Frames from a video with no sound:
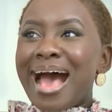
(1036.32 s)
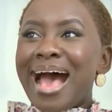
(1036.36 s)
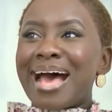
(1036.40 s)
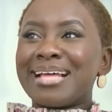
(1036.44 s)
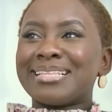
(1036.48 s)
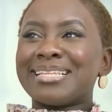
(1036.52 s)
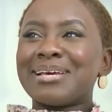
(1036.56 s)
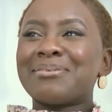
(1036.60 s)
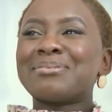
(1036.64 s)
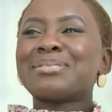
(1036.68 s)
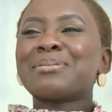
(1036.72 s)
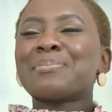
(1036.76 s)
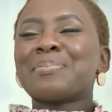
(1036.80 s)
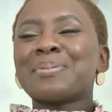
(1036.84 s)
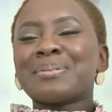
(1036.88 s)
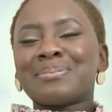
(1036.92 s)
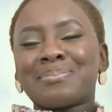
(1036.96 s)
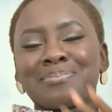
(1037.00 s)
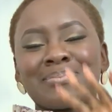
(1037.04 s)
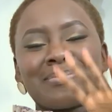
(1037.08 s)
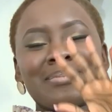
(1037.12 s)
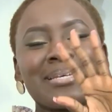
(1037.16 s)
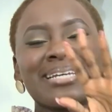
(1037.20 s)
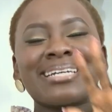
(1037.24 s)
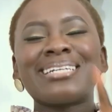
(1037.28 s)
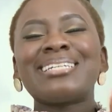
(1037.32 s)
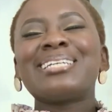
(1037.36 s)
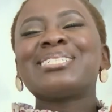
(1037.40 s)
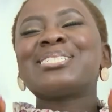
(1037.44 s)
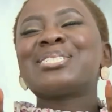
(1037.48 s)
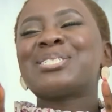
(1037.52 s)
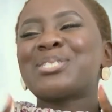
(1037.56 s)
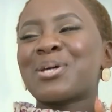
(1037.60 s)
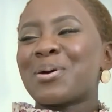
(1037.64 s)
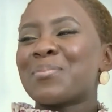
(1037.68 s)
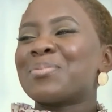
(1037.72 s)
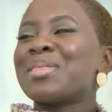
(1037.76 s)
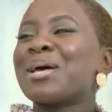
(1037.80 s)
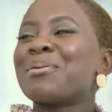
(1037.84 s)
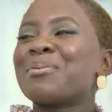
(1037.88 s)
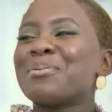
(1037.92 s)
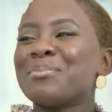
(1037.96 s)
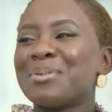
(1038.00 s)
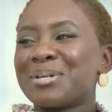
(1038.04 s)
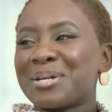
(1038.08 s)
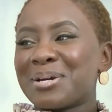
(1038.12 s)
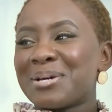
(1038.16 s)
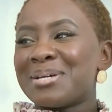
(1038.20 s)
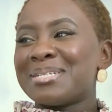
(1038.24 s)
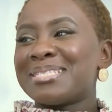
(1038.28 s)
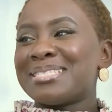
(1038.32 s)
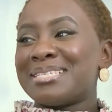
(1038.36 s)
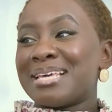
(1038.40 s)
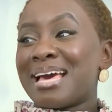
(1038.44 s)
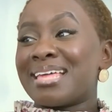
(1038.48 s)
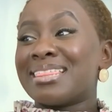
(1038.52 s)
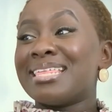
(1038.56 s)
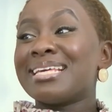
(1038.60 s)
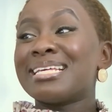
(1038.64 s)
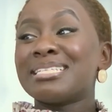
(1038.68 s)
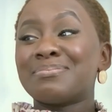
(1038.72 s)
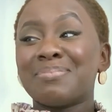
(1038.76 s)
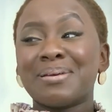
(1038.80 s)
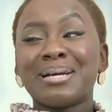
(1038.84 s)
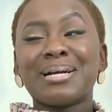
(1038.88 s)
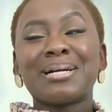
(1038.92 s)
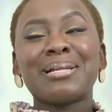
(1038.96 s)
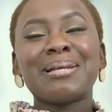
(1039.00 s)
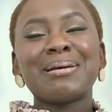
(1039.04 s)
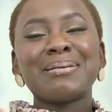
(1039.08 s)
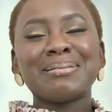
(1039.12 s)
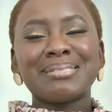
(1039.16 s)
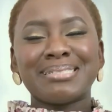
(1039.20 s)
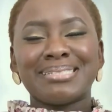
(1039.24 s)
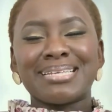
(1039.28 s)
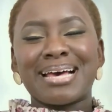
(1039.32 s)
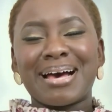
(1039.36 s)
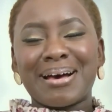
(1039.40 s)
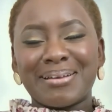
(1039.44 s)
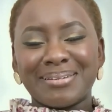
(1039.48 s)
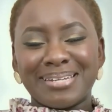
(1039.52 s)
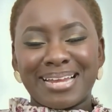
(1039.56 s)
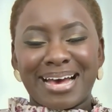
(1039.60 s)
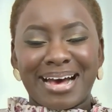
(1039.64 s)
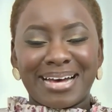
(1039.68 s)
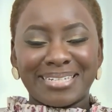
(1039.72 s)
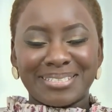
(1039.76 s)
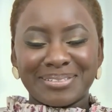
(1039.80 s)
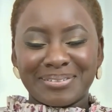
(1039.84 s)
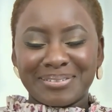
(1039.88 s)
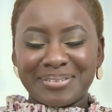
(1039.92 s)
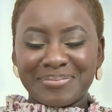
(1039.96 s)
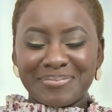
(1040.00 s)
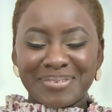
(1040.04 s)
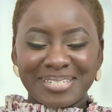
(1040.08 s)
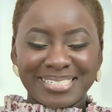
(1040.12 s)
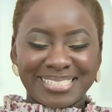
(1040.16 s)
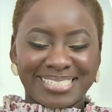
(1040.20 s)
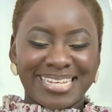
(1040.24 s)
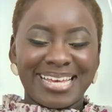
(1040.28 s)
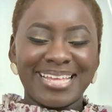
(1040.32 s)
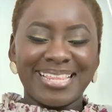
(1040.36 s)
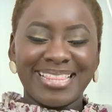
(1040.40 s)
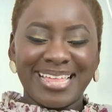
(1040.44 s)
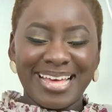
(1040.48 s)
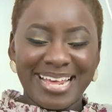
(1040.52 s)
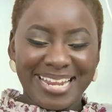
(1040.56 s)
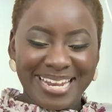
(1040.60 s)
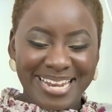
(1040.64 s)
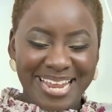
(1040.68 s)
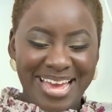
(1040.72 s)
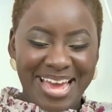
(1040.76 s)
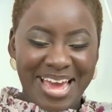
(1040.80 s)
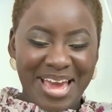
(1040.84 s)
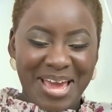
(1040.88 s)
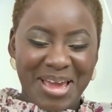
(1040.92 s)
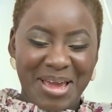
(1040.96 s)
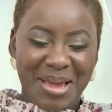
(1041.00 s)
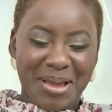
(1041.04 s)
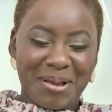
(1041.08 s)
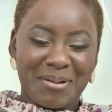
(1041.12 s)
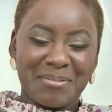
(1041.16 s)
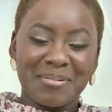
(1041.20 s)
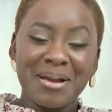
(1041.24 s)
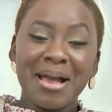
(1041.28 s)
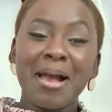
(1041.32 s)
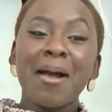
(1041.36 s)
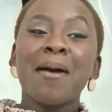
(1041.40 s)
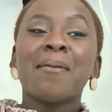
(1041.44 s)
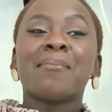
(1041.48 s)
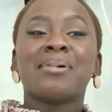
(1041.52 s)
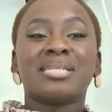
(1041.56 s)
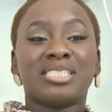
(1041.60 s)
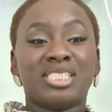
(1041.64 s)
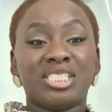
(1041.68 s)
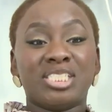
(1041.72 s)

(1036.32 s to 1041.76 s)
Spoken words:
There was a particular shop that we would go to. I think it's been closed down now. I don't want to mention the name, but